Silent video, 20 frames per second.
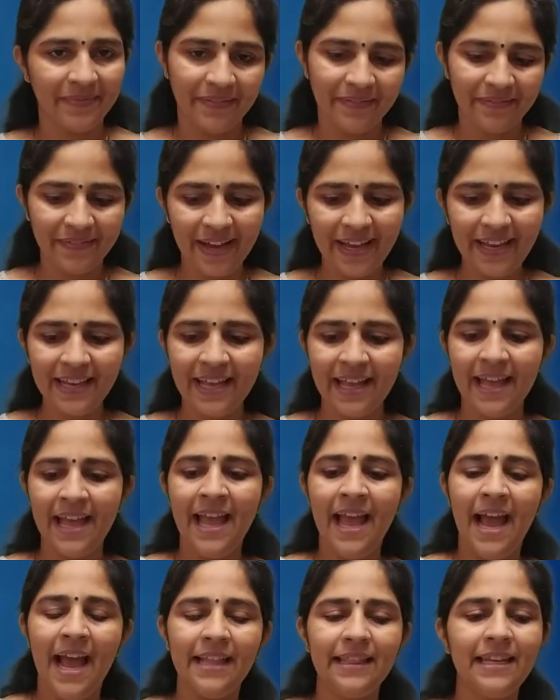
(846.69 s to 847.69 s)
Fine.
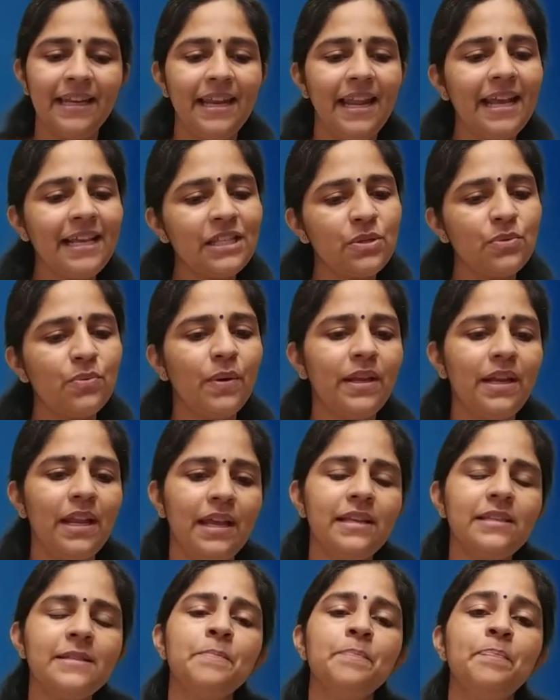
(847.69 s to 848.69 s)
And the next one
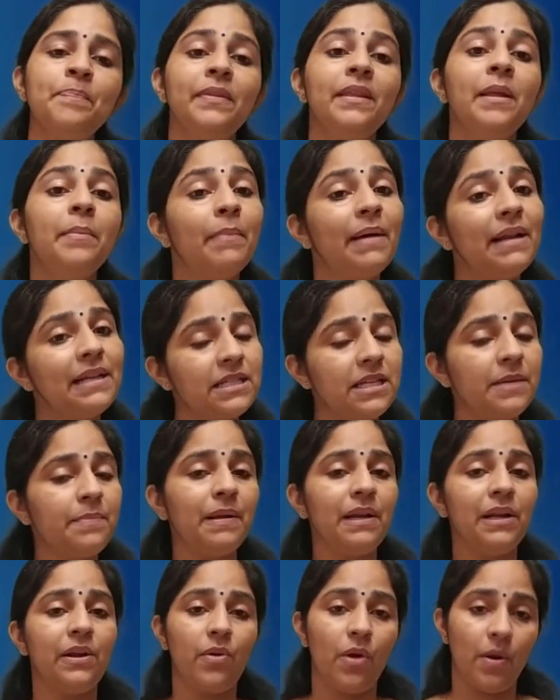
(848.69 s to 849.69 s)
is the
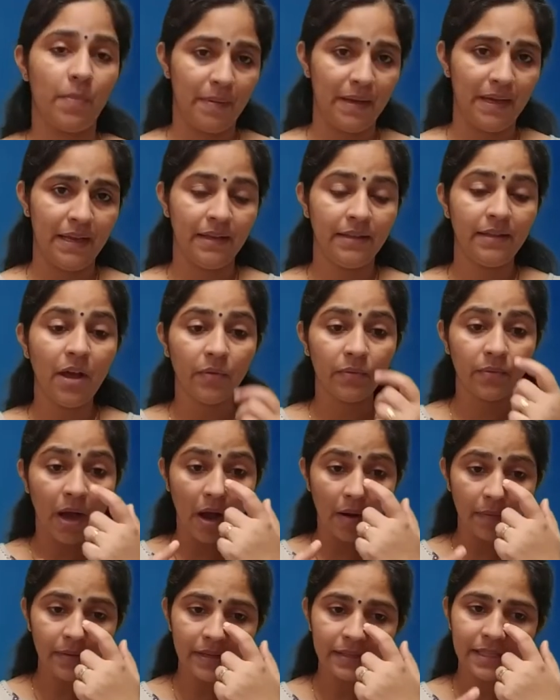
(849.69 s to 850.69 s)
multiple cropping. Now,
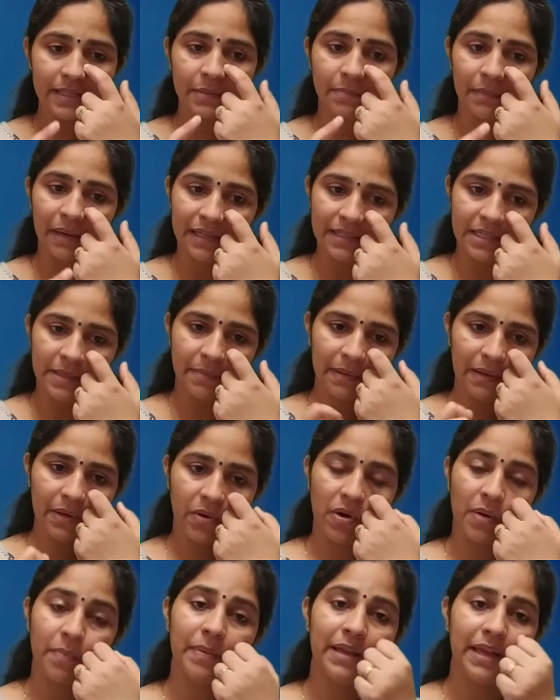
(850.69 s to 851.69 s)
how does this multiple
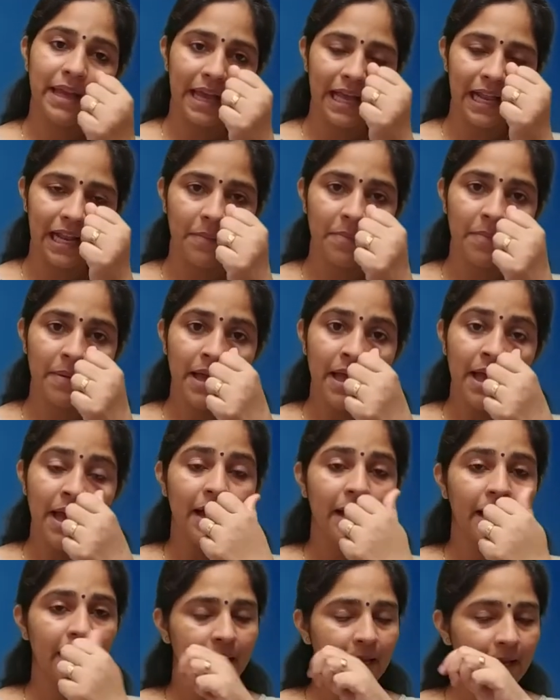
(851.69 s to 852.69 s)
cropping help?
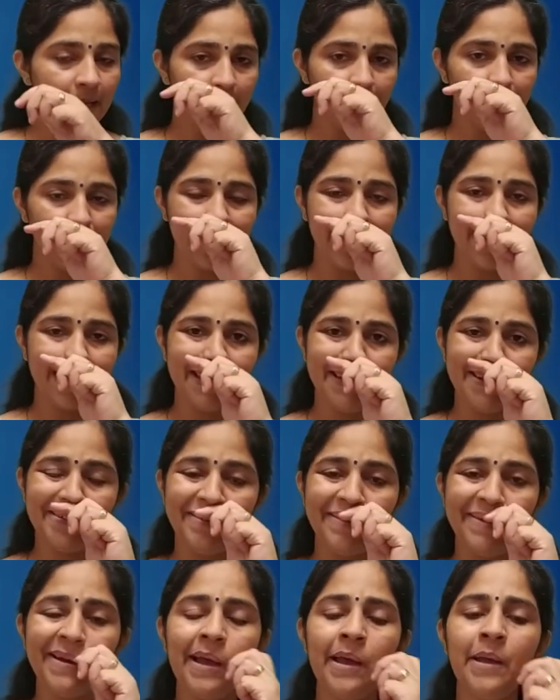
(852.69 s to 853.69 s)
Here we can
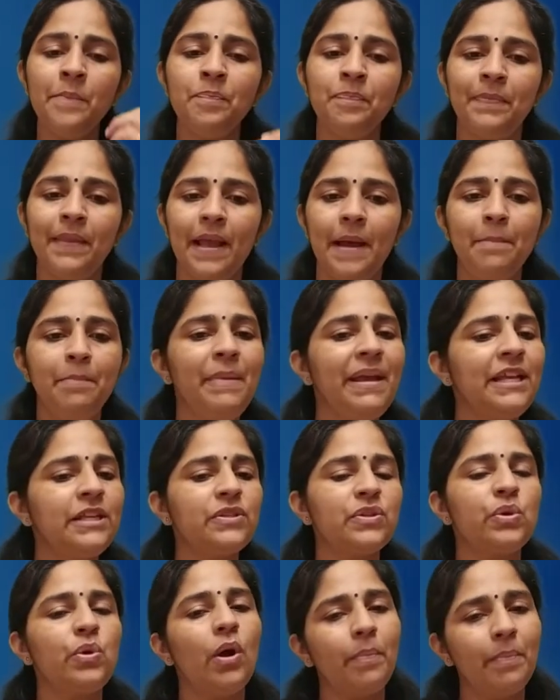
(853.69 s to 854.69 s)
do
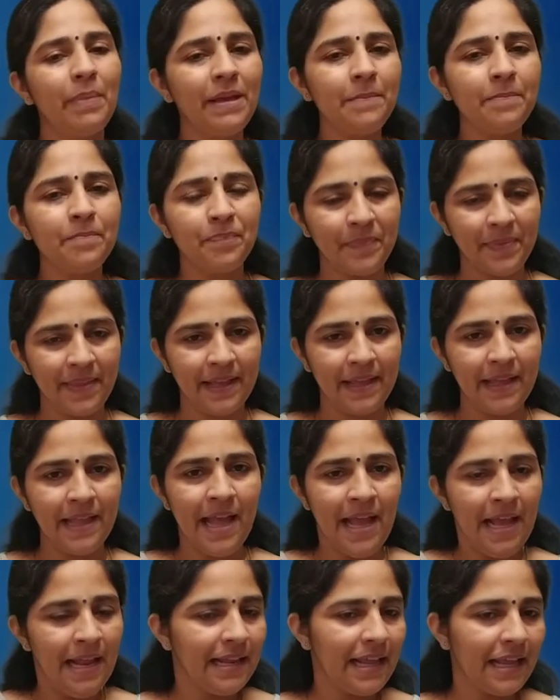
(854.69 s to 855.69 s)
mixed cropping.
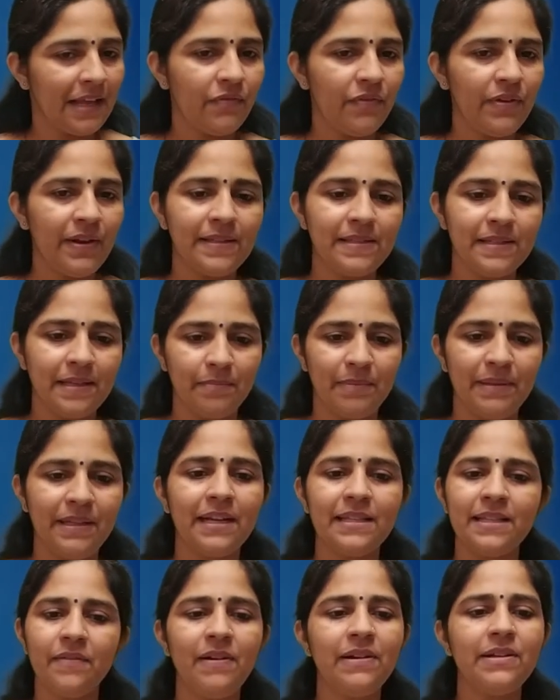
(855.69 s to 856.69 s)
Like for example, there are
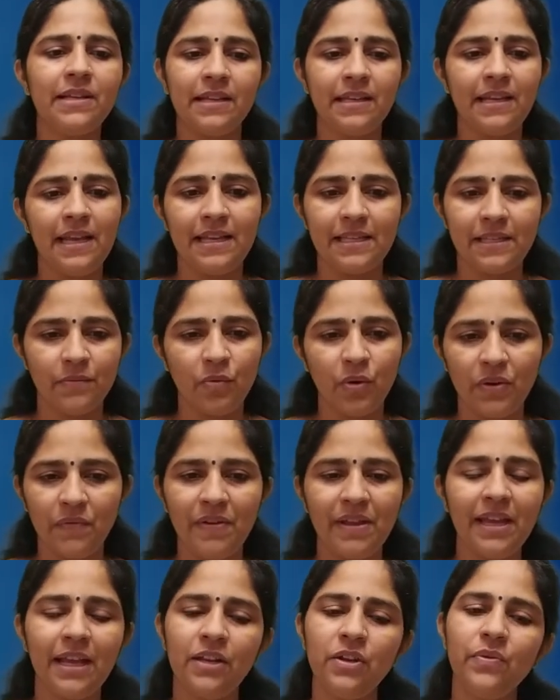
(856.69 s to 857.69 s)
several techniques. What we
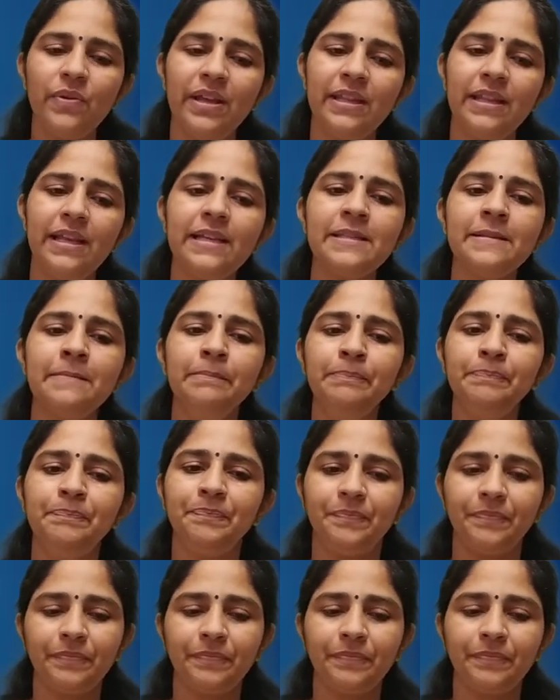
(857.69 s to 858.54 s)
can do in this?